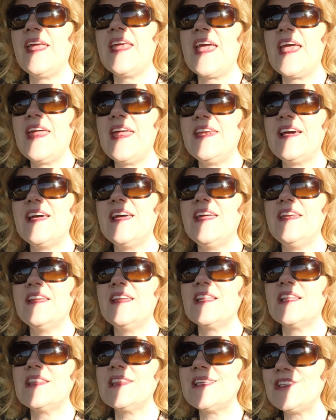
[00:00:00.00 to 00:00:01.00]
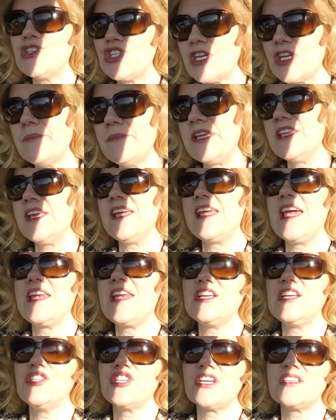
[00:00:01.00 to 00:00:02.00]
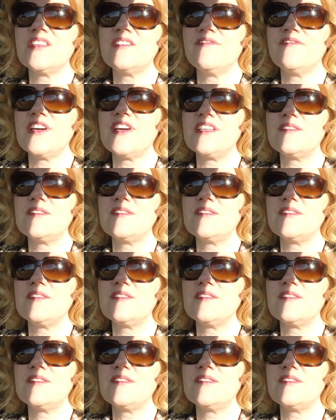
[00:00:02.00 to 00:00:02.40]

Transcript: cannot legitimately cannot justify